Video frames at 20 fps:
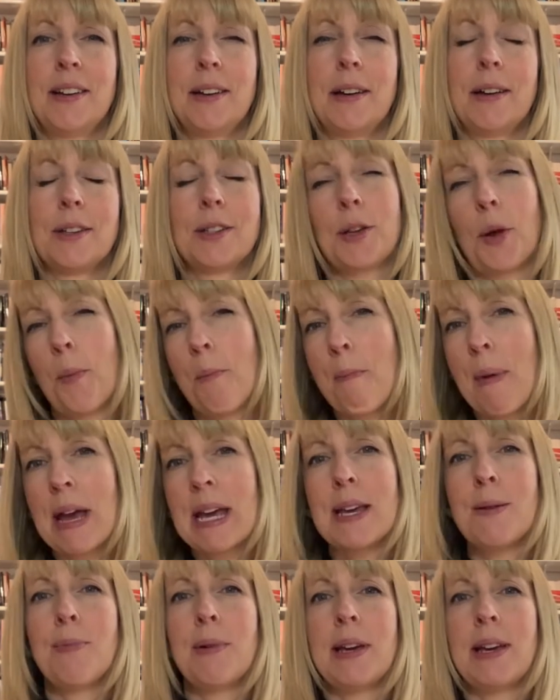So
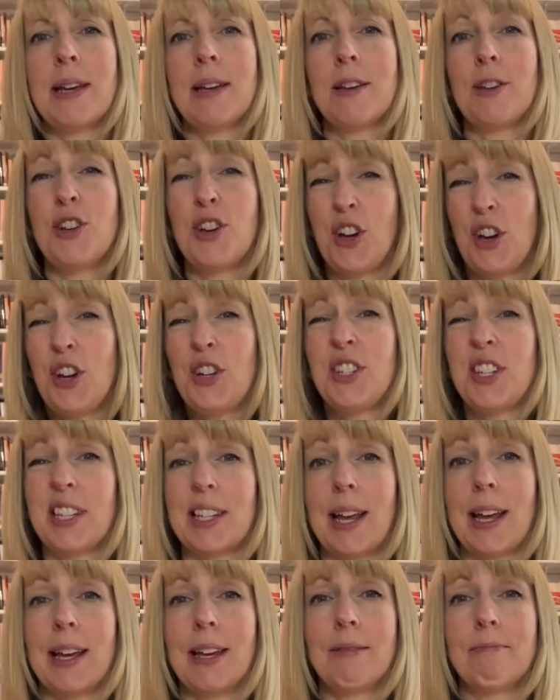maybe you could
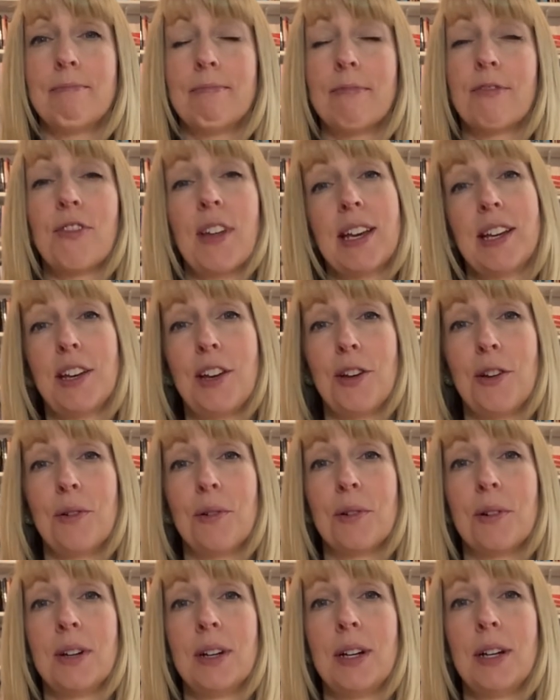say thank you,
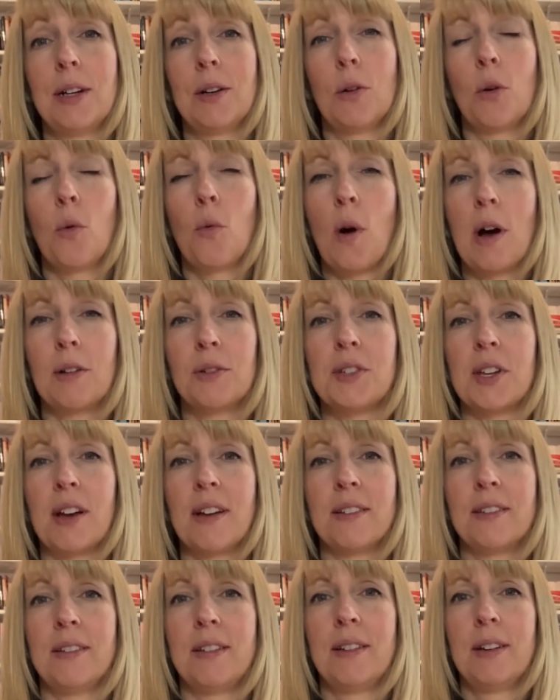or well
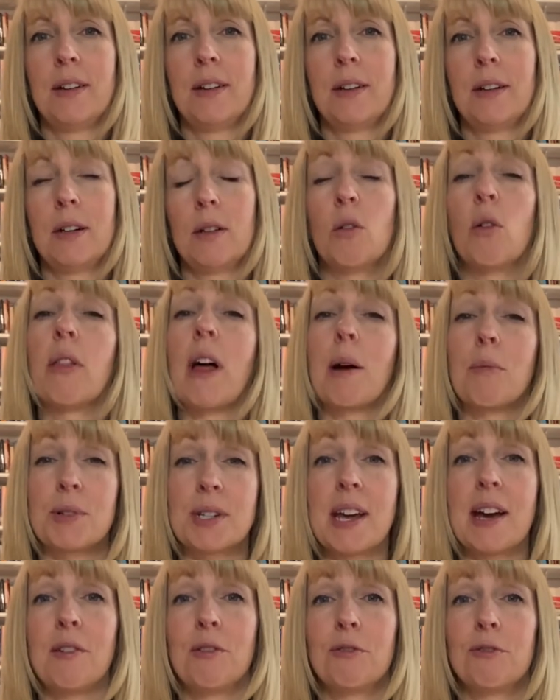done, or that was
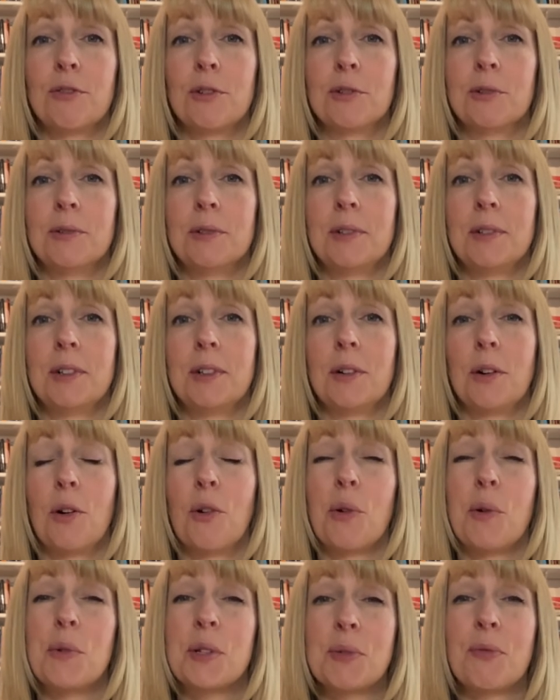helpful,
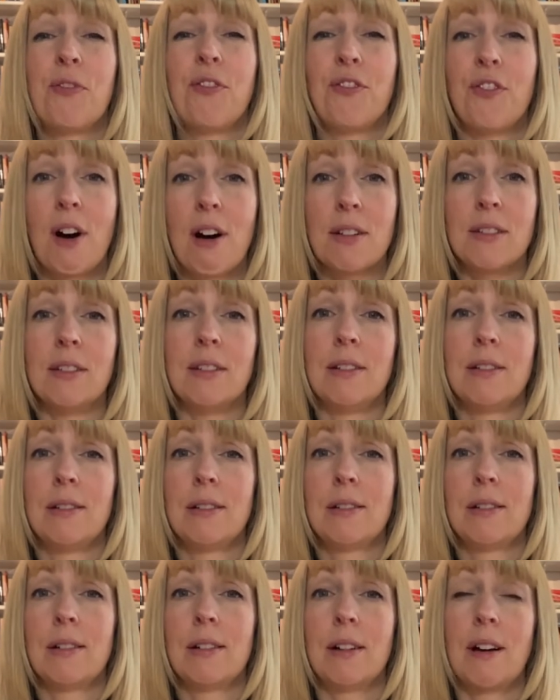or it was fun.
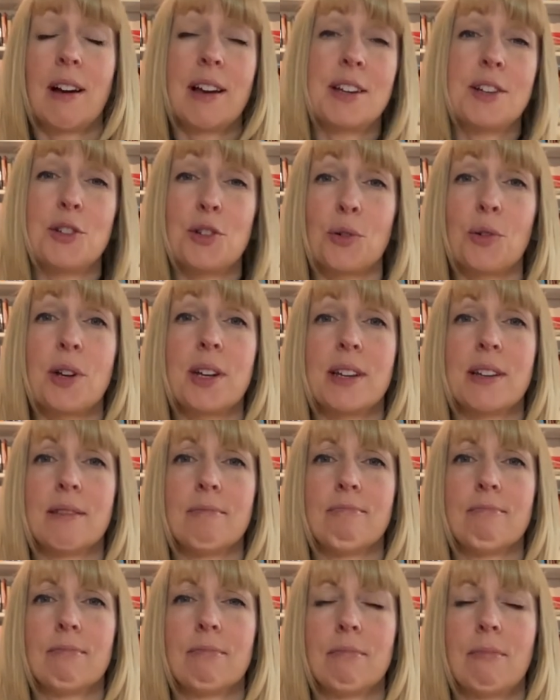I enjoyed it.
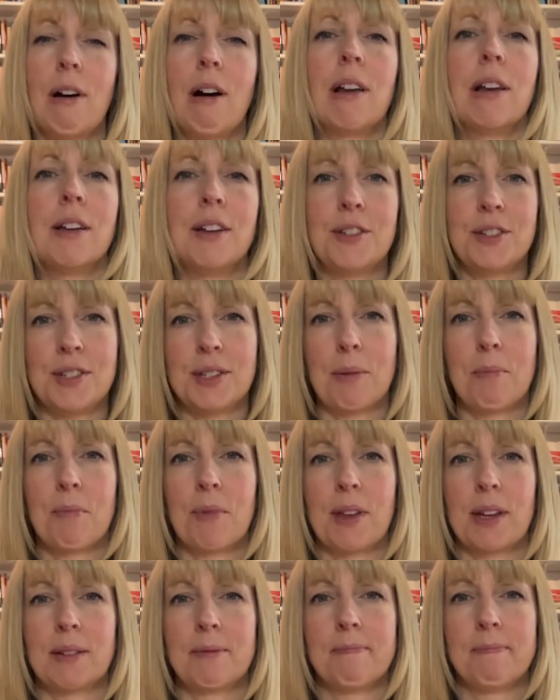I learned
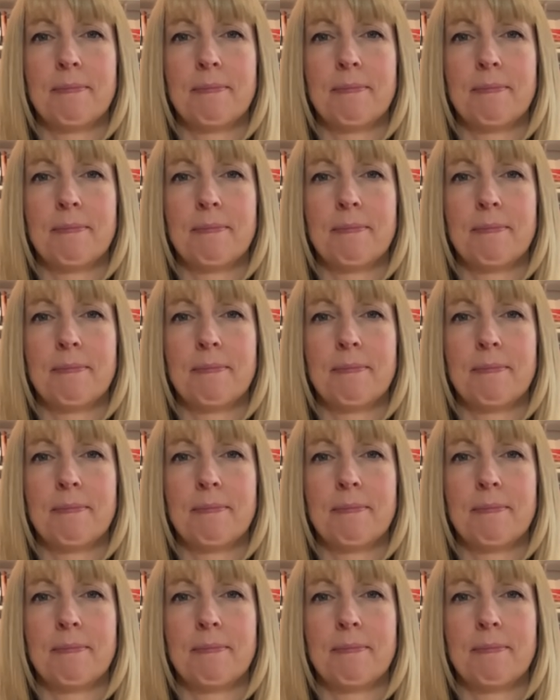something.